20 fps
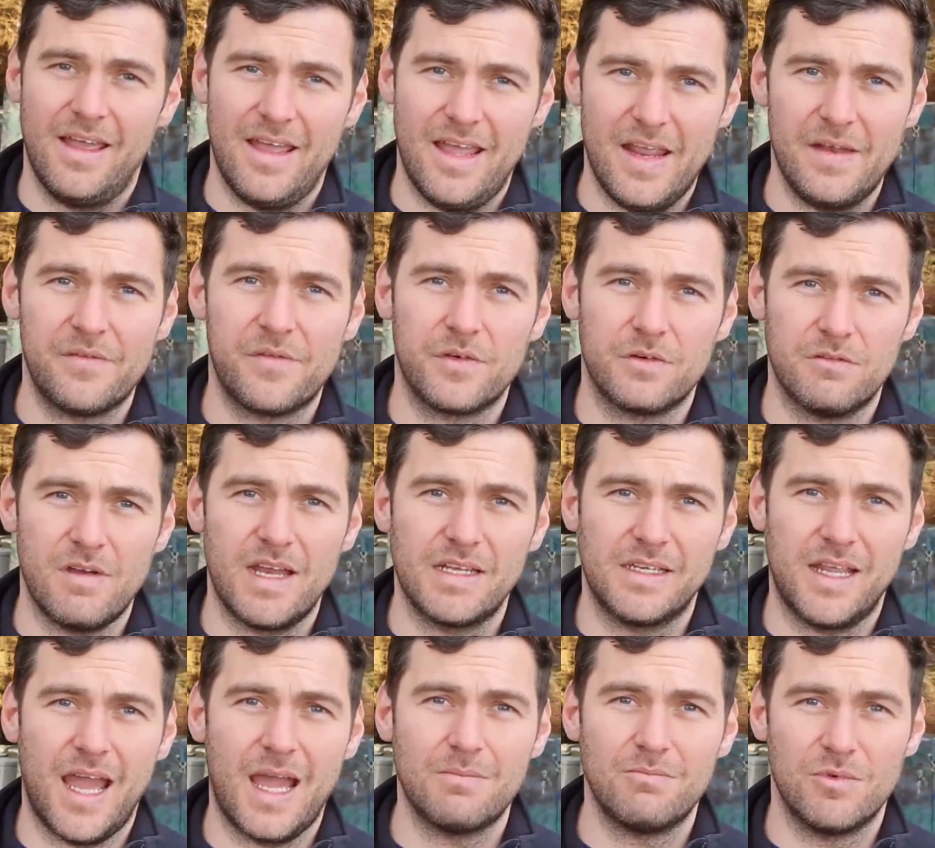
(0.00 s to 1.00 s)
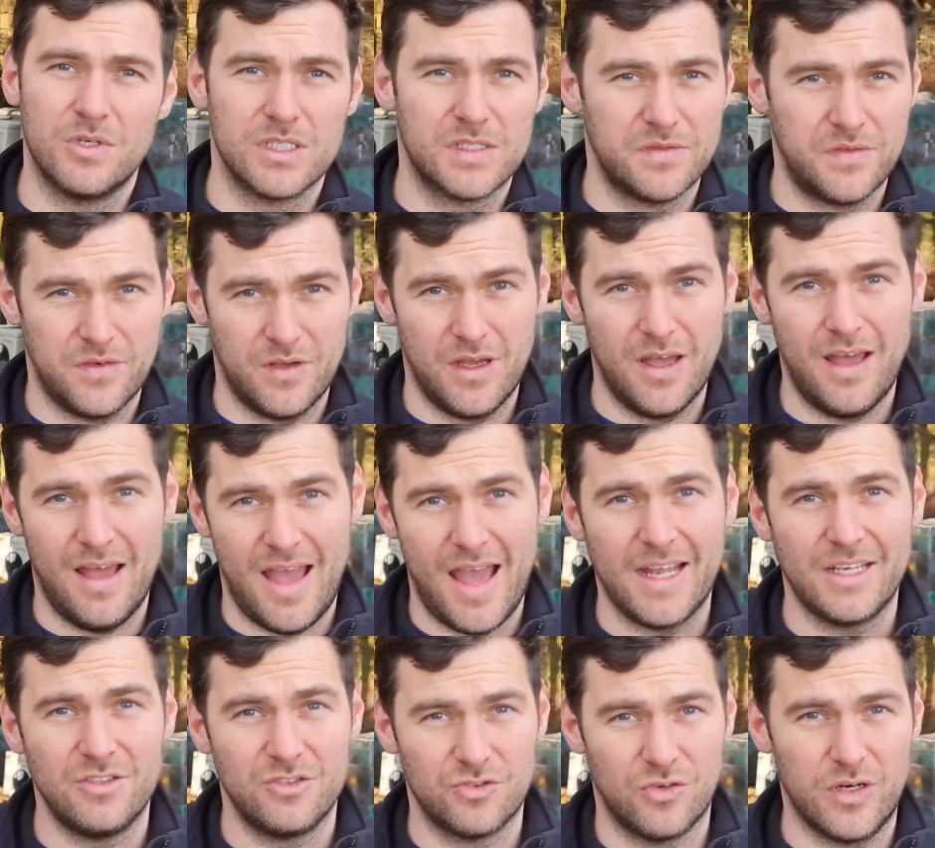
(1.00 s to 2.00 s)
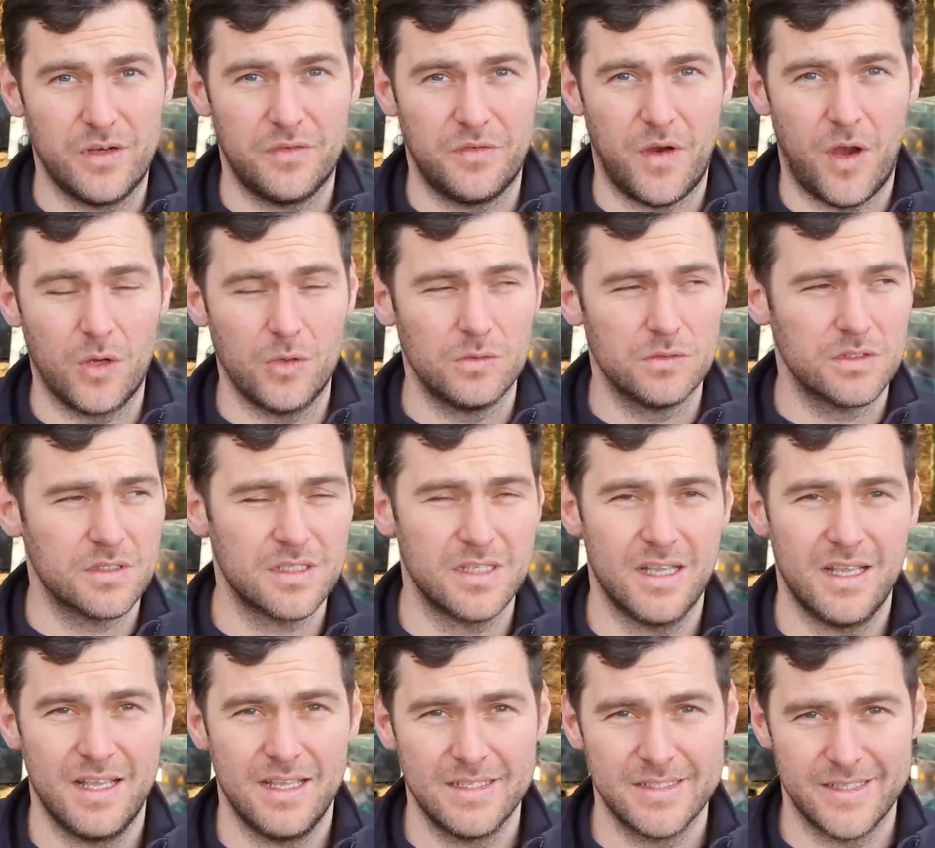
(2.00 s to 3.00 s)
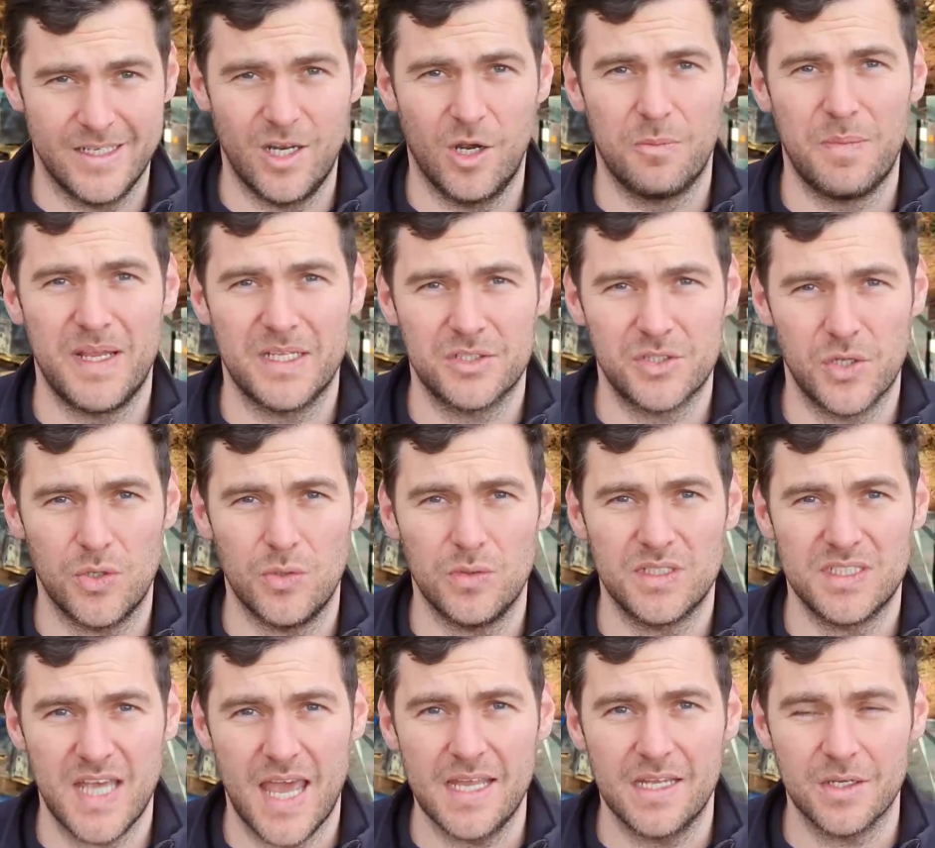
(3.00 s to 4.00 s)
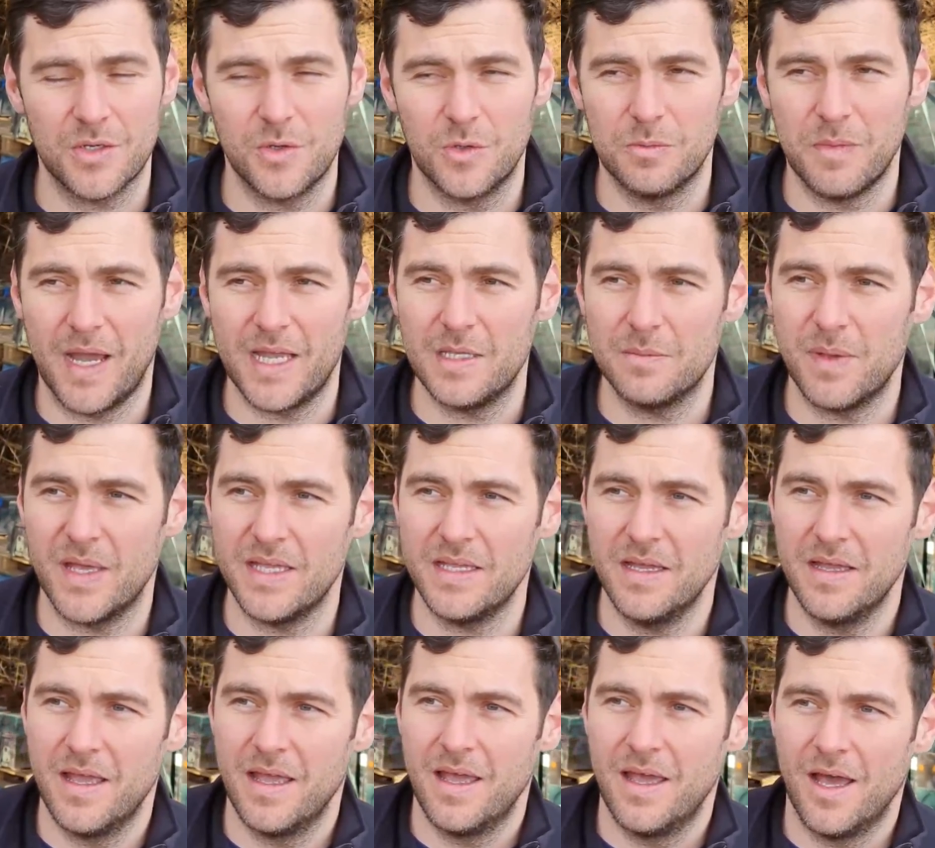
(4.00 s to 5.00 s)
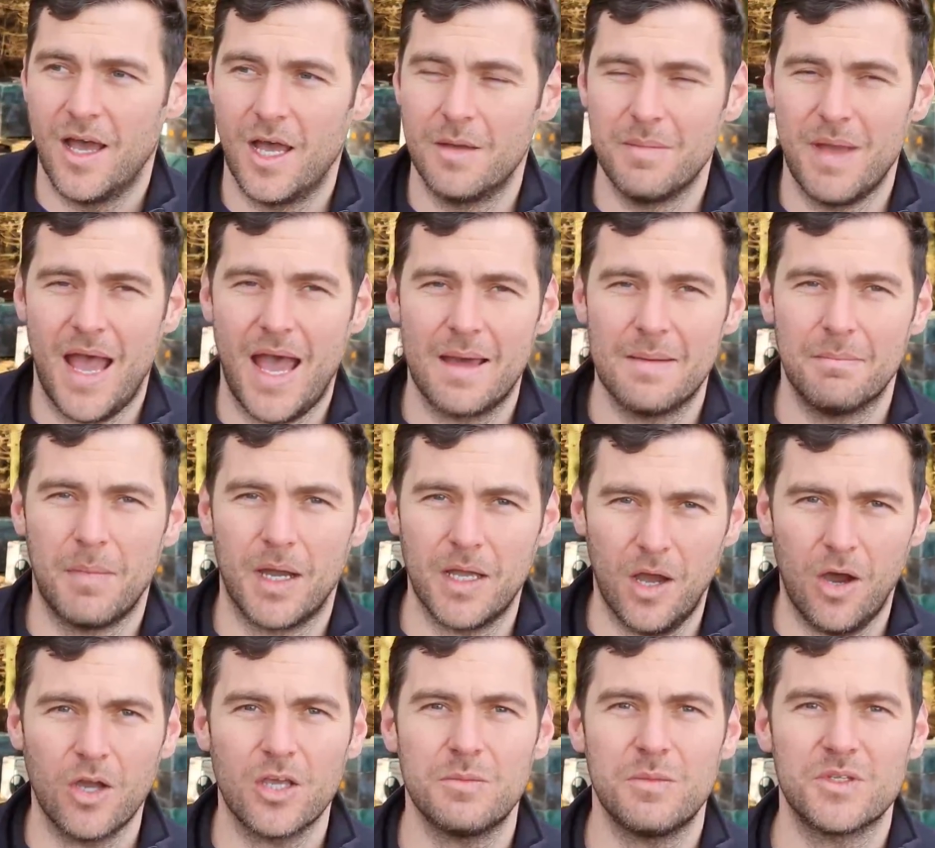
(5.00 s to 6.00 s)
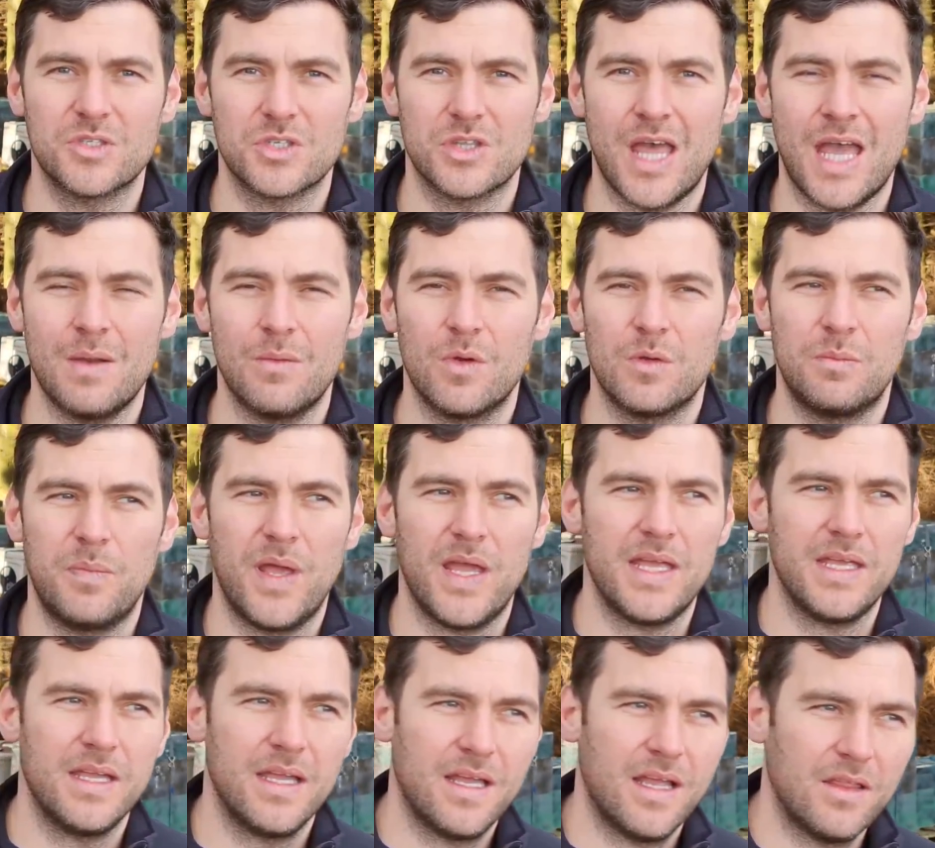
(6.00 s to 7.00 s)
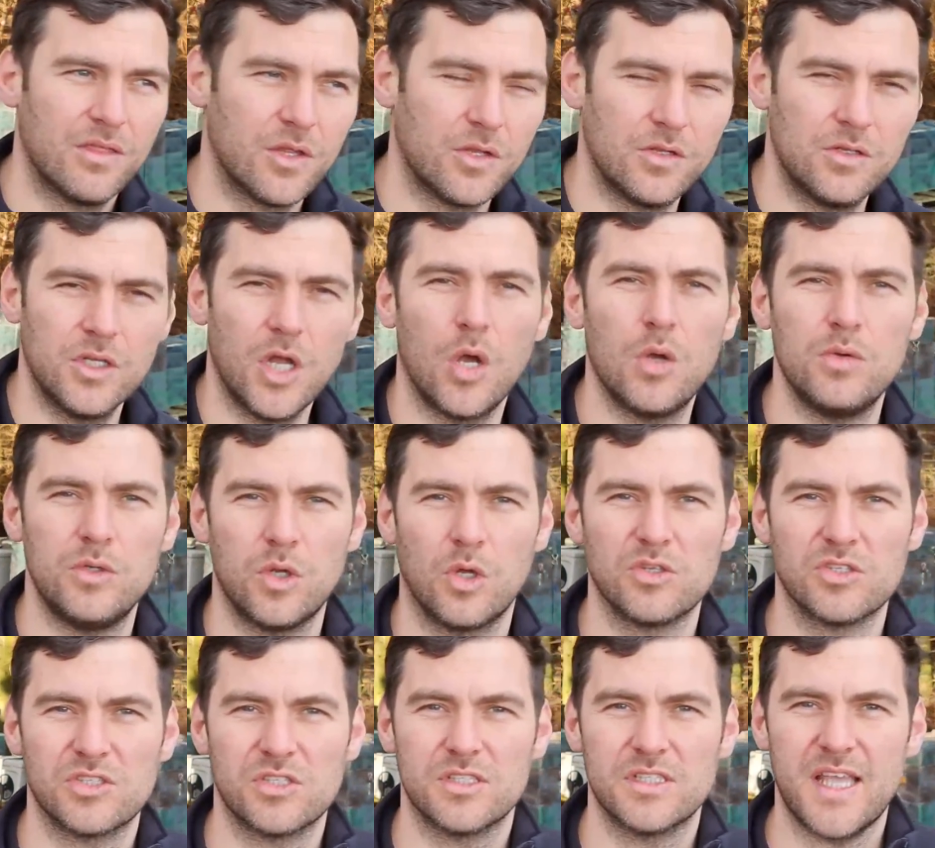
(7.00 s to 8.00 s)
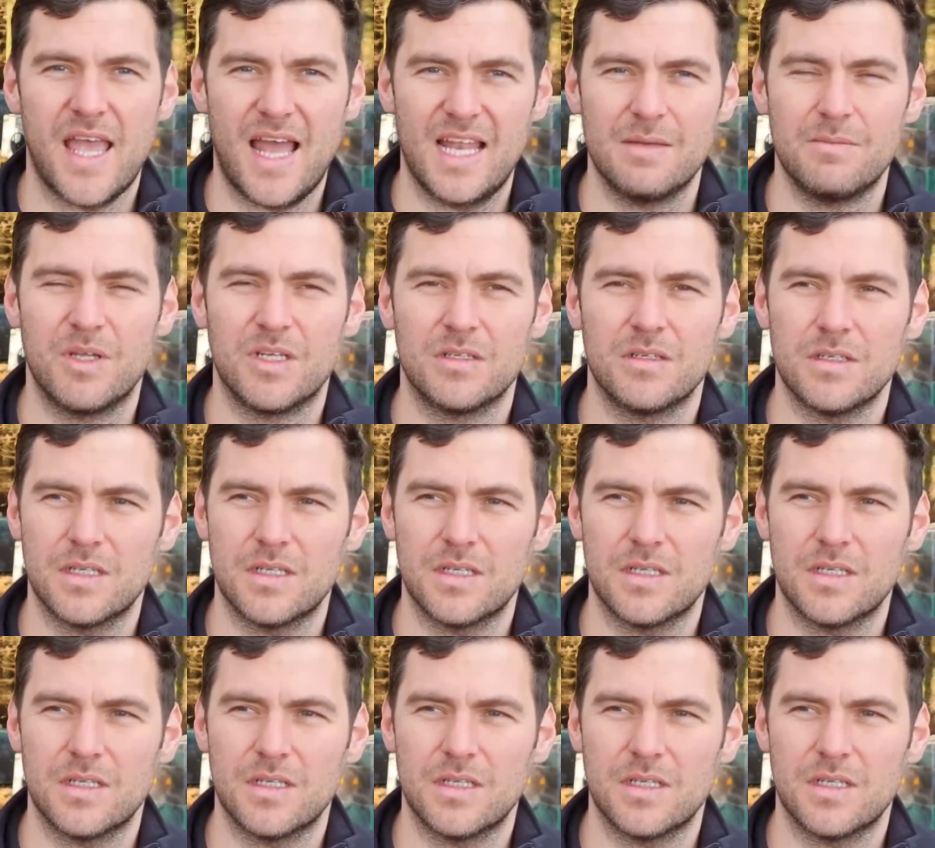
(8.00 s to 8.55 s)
infrared cameras for Android phones. It's a little bit too technical maybe, and my argument to that would be, the no-nonsense element